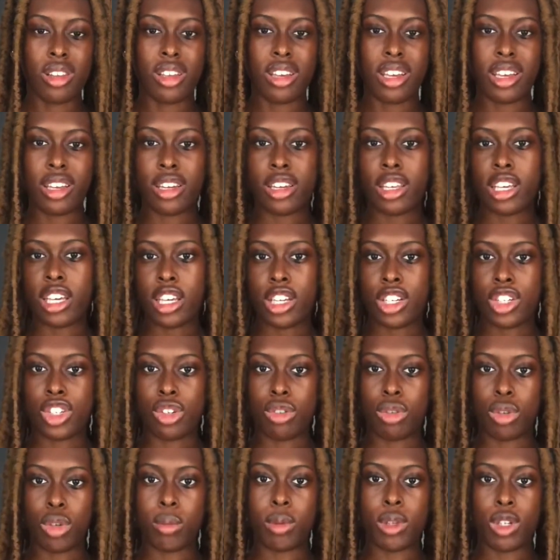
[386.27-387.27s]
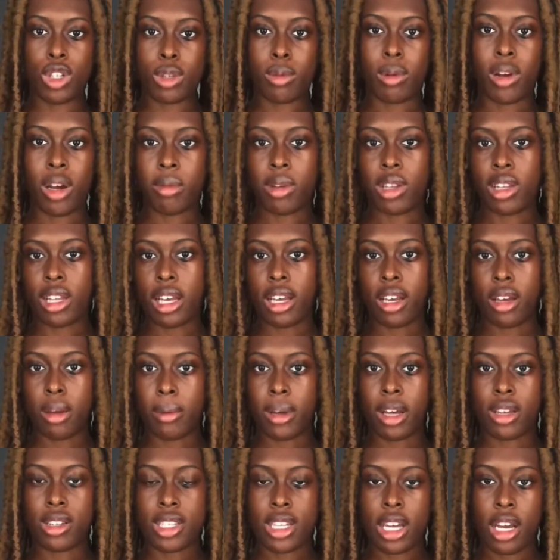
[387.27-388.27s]
In each group, there's probably like
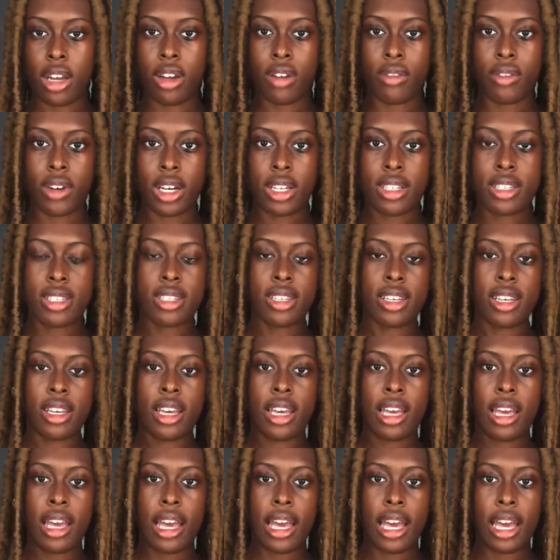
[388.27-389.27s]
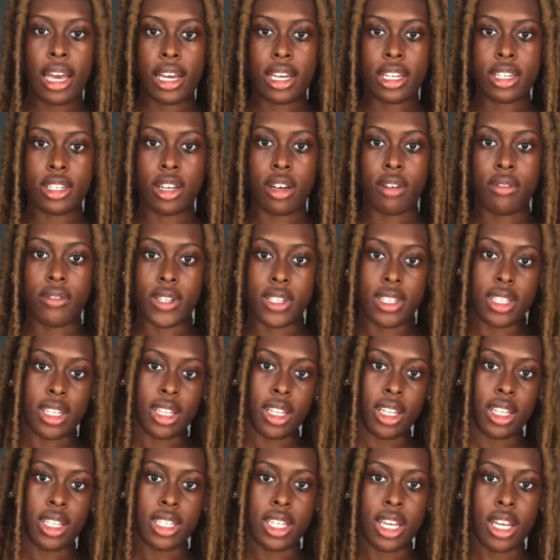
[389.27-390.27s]
about 10 of us and a
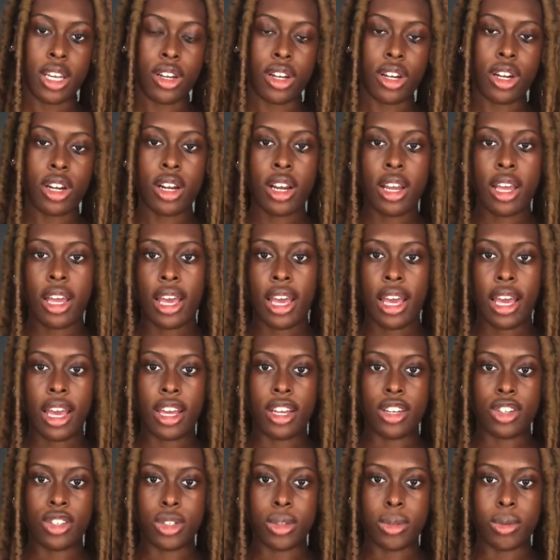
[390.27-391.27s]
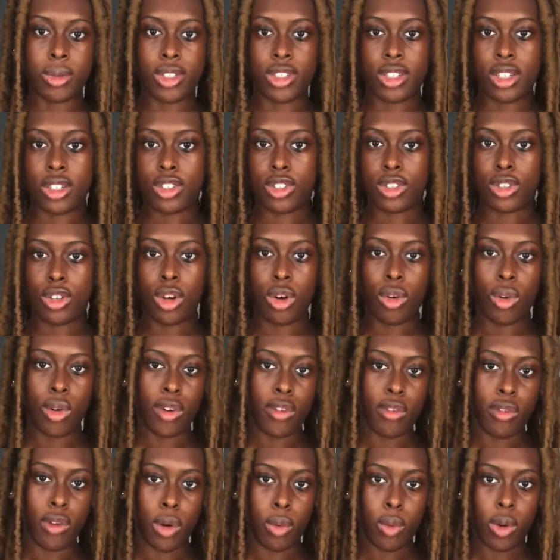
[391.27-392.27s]
facilitator, and you would just go
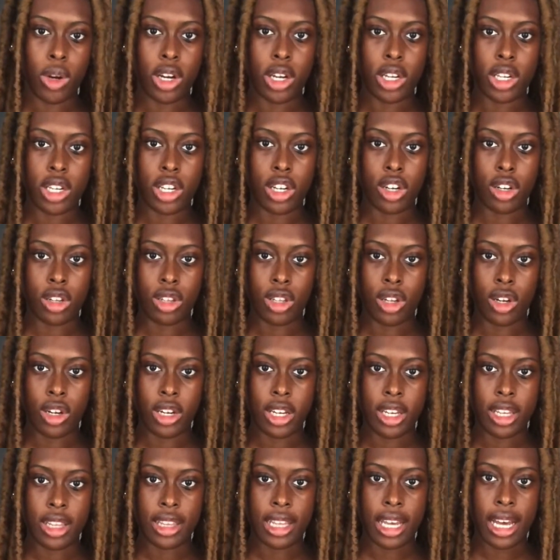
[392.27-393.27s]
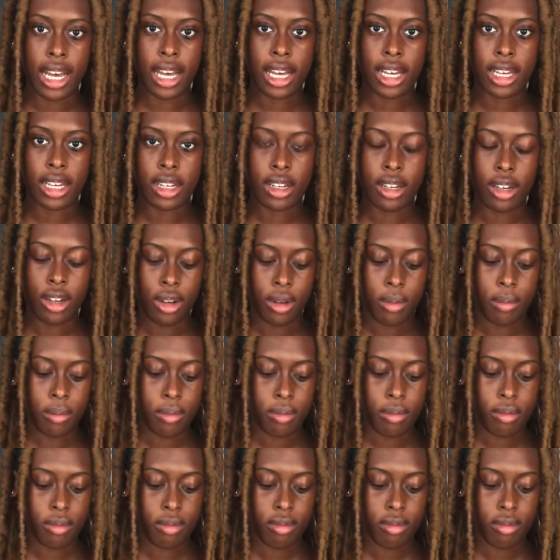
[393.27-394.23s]
over what you're learning that, um,